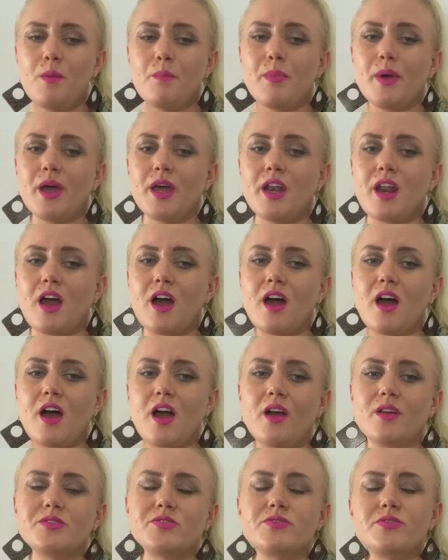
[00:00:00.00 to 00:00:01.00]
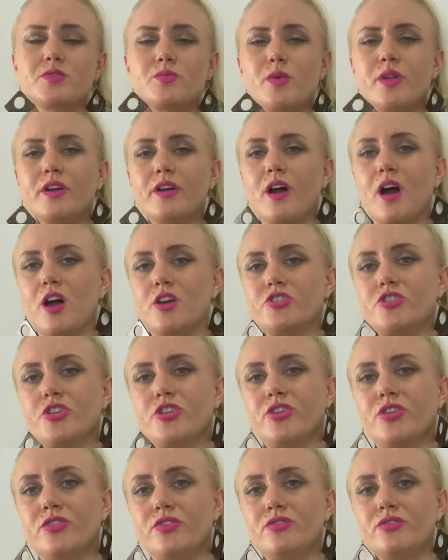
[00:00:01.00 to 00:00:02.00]
But I also just want to
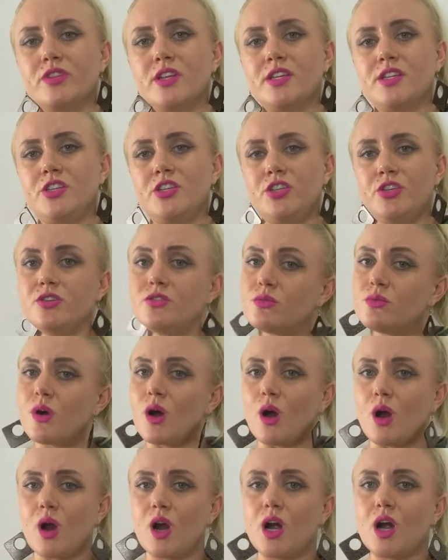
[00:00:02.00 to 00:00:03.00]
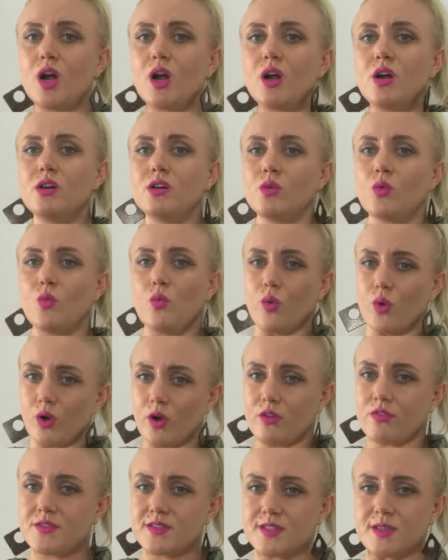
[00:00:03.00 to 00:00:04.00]
caution you, like, you are
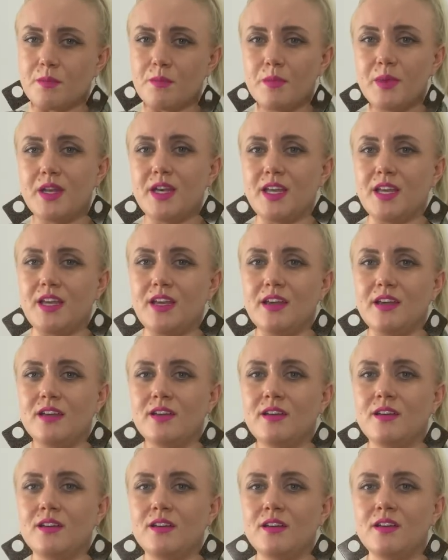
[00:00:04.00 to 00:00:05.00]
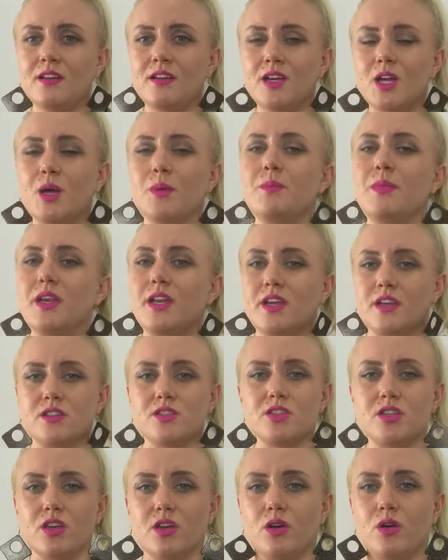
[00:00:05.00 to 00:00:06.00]
worth somebody committing
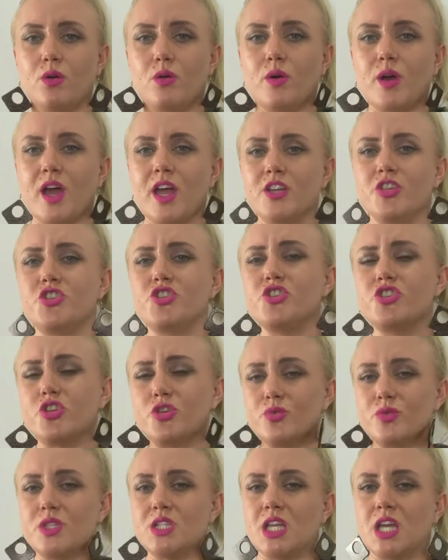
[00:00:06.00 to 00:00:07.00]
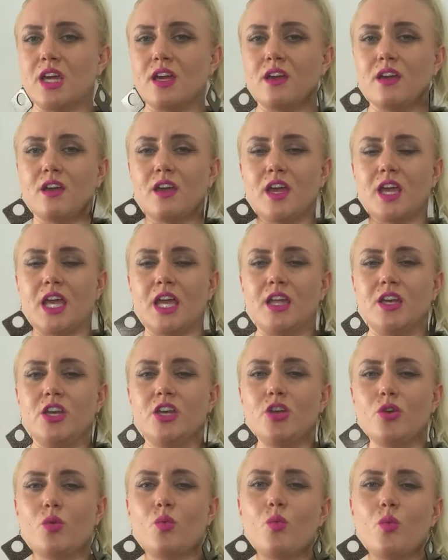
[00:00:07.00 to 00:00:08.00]
to and choosing, and
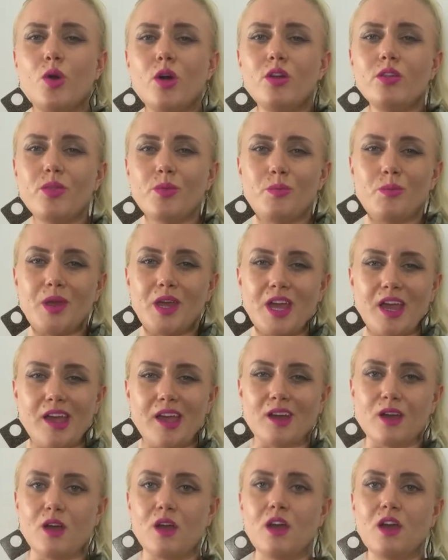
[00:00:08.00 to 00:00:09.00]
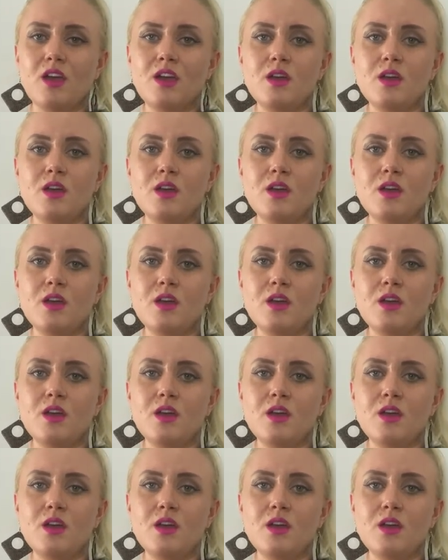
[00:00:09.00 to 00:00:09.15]
you're worth being